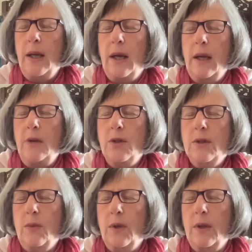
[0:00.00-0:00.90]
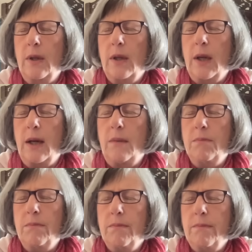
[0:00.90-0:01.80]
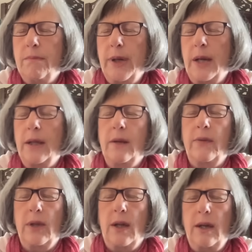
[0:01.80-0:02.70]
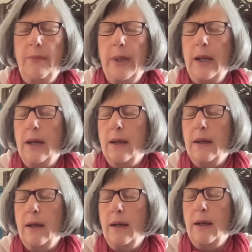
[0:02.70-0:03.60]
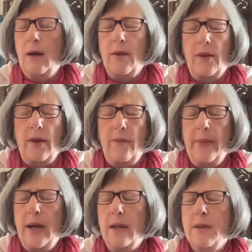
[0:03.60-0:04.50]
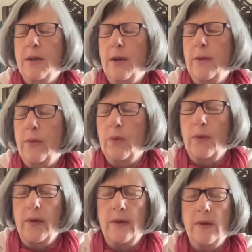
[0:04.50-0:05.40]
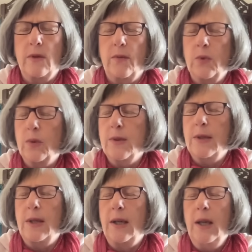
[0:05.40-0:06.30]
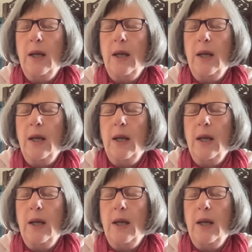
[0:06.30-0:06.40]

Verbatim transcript: And I just want to, um, parting of a life partner, either they've passed over or there's a divorce here.